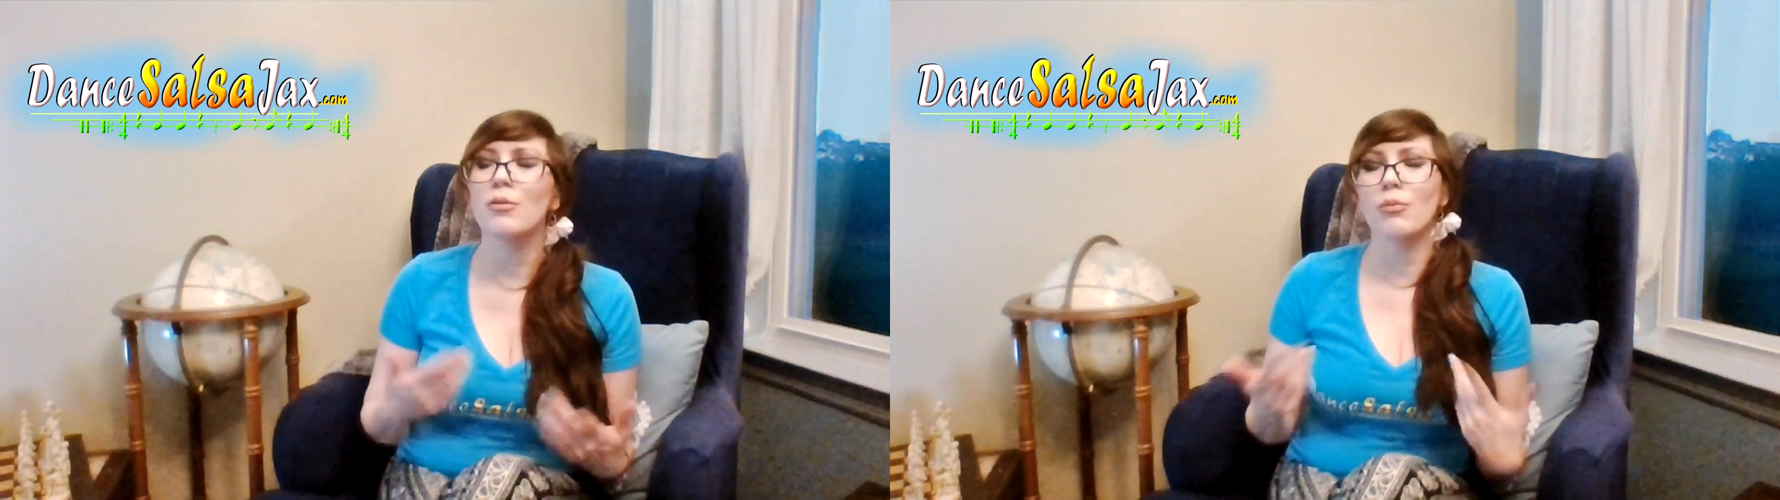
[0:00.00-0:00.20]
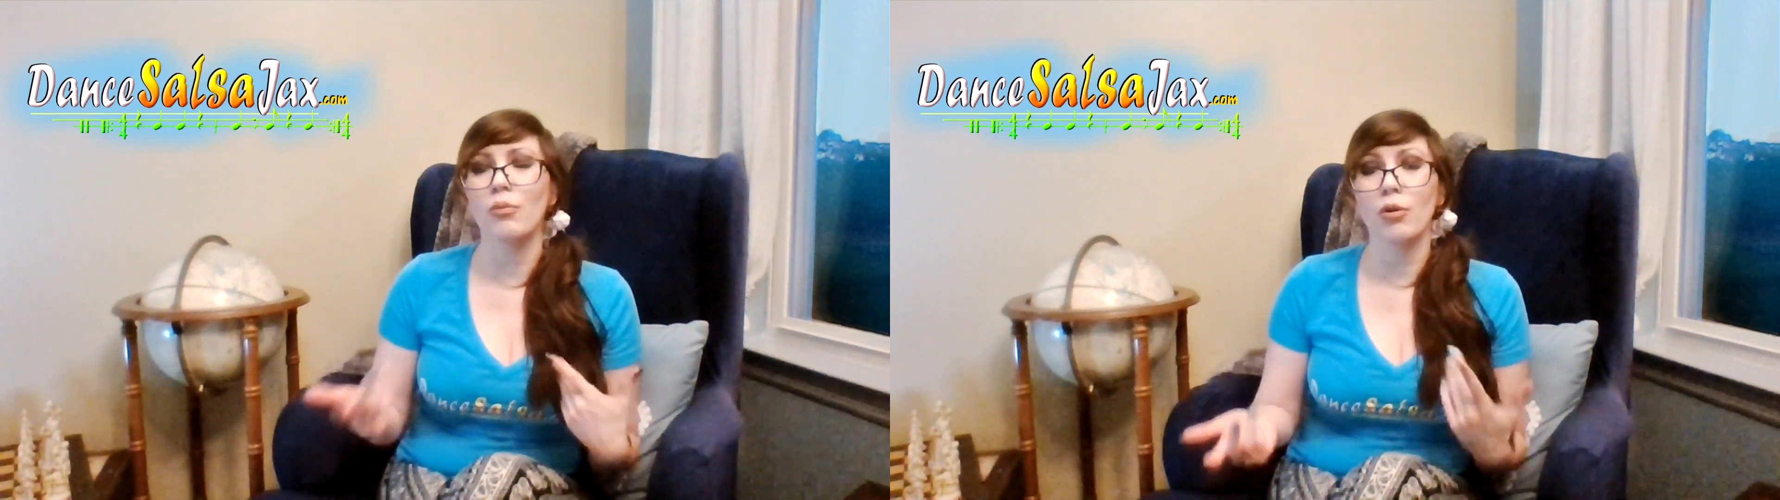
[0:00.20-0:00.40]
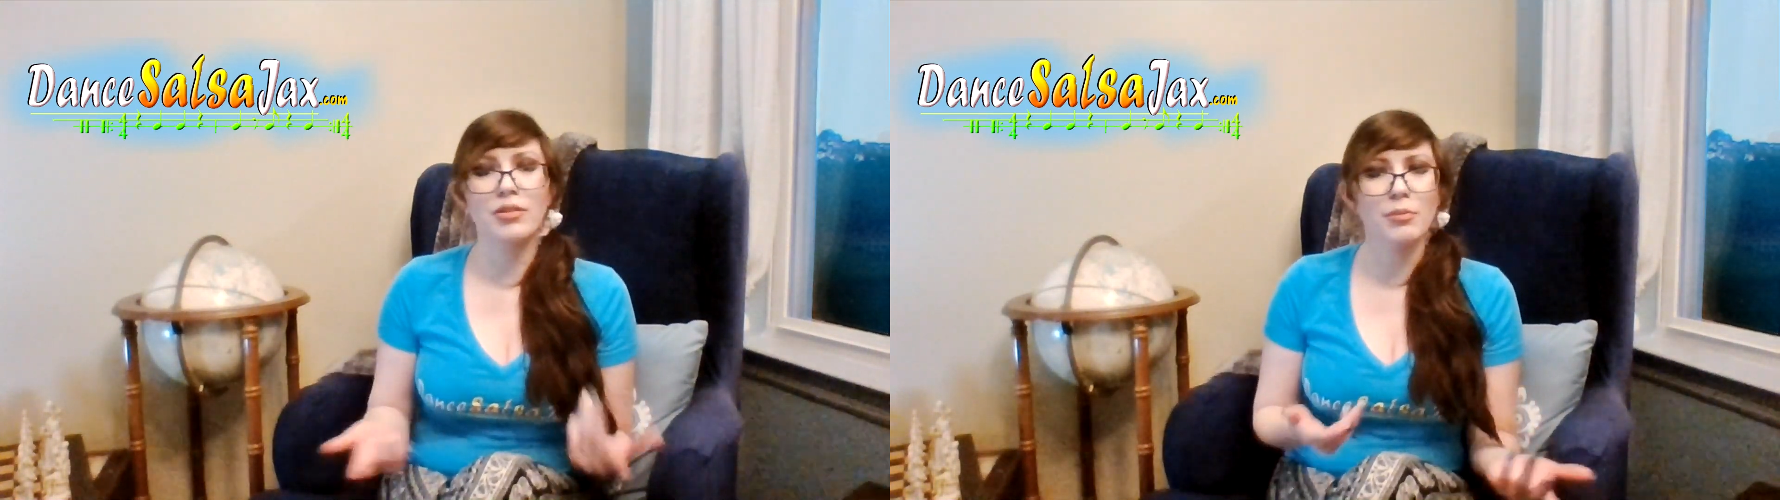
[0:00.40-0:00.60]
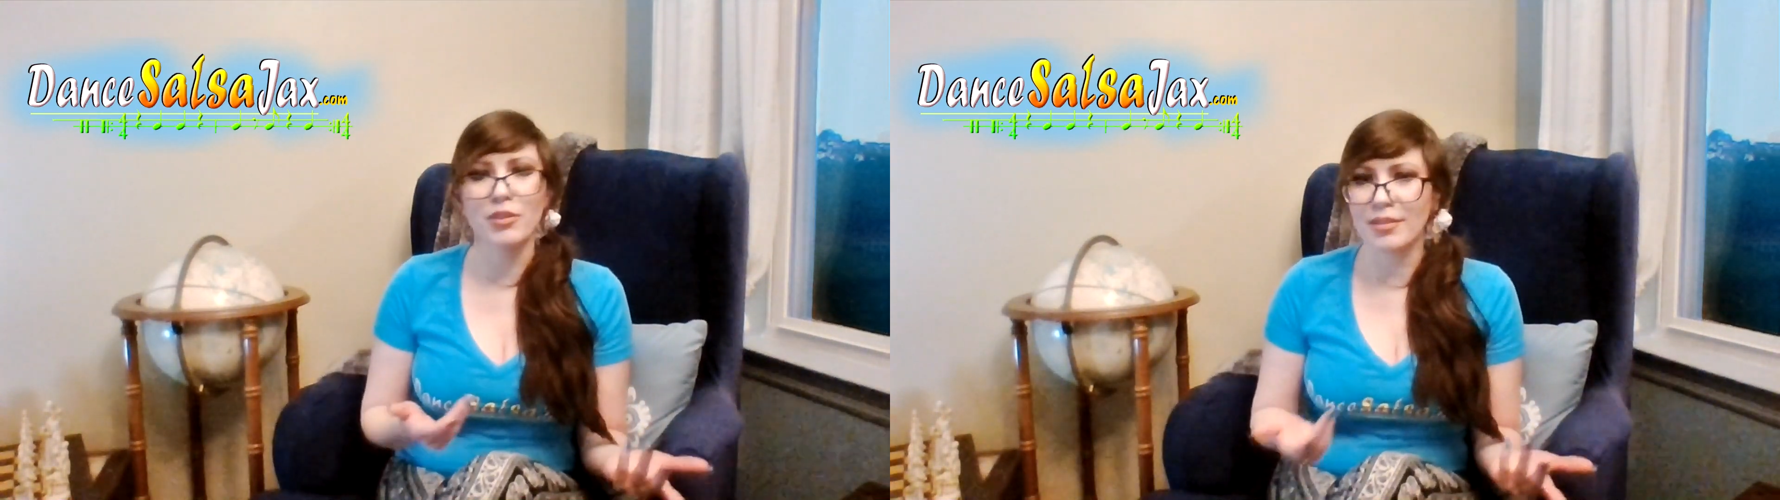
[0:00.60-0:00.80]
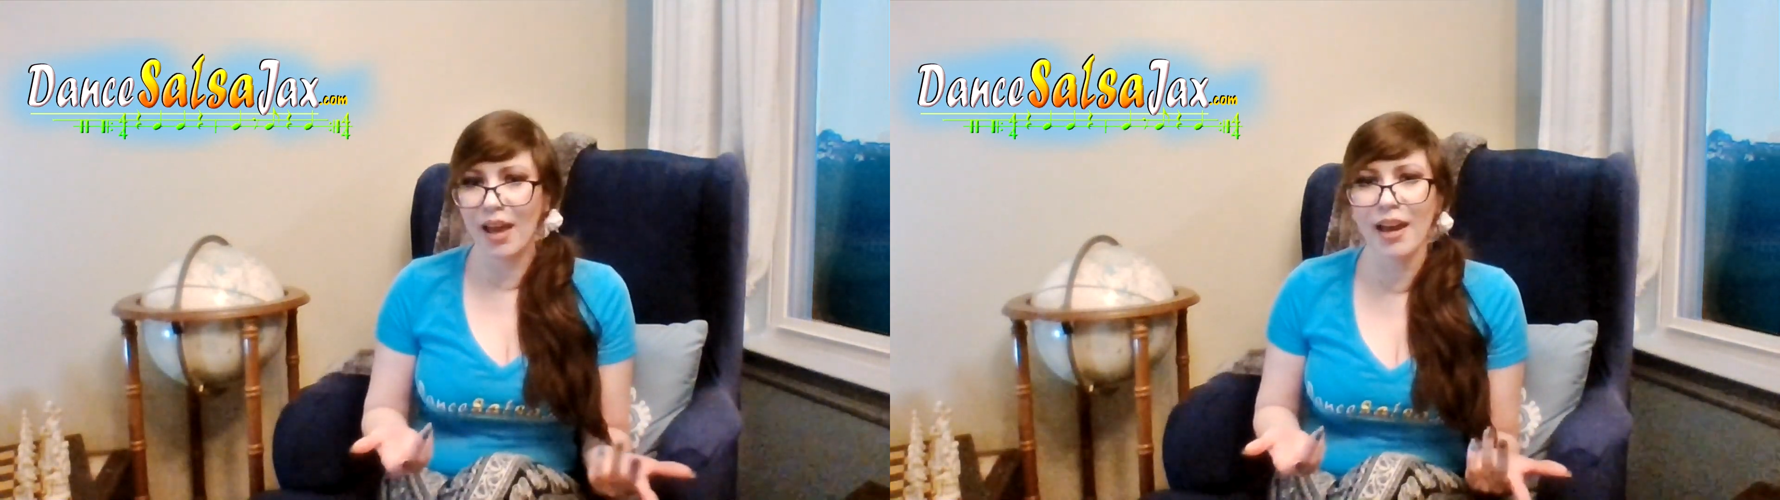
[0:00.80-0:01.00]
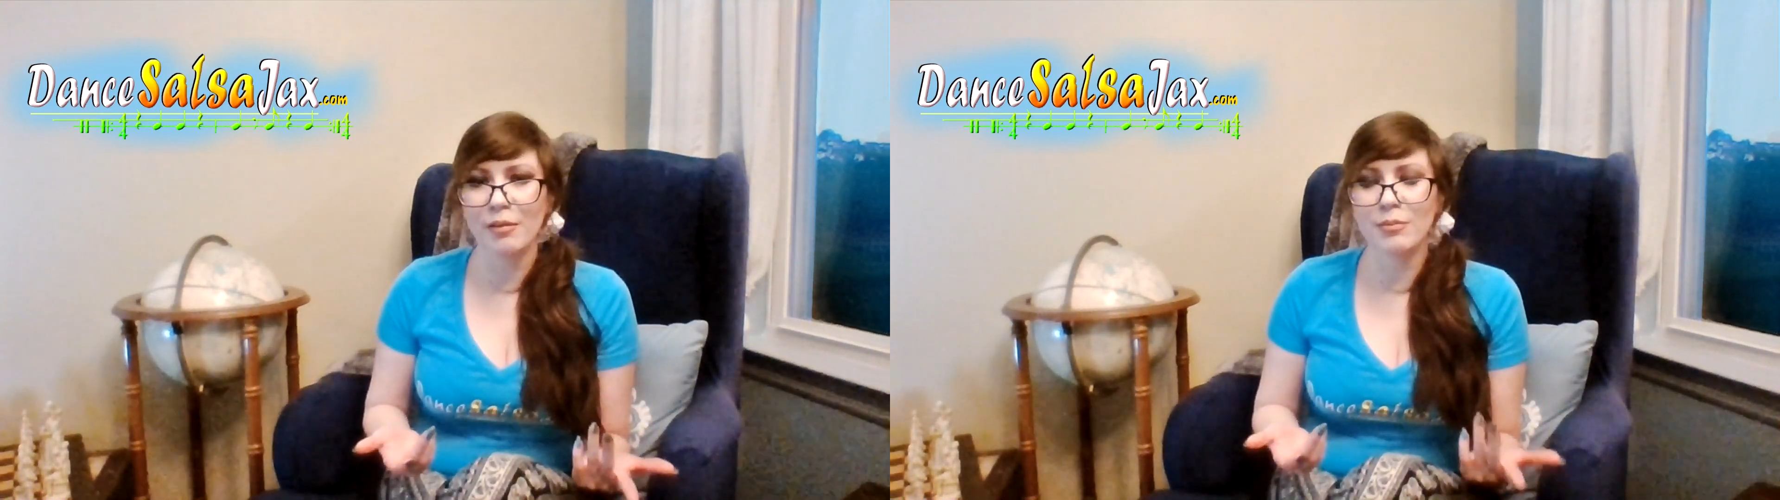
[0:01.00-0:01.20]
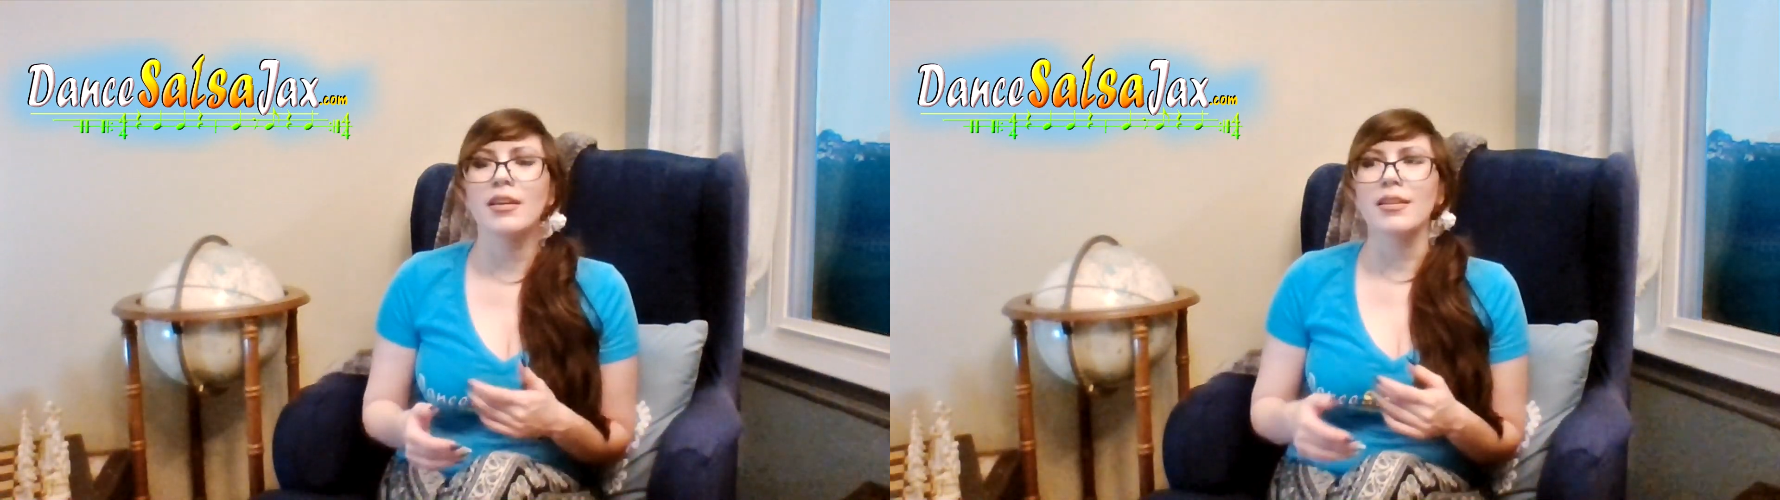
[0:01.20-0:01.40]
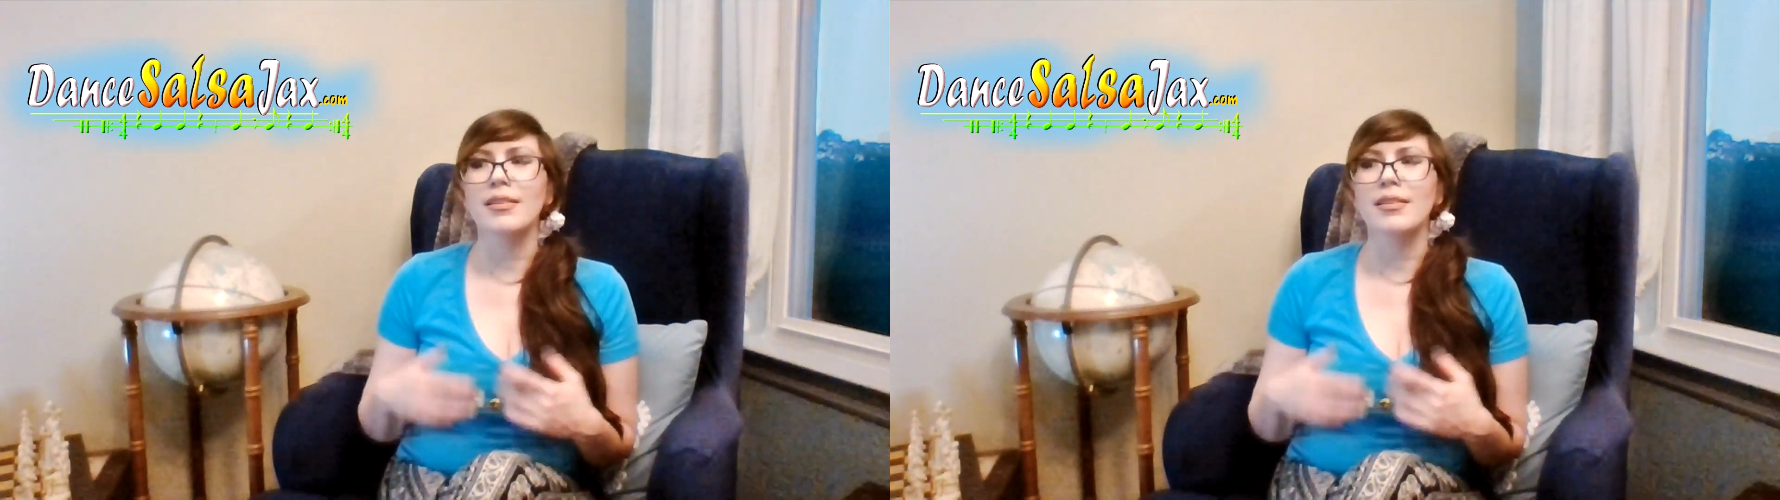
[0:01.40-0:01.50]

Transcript: multiple times.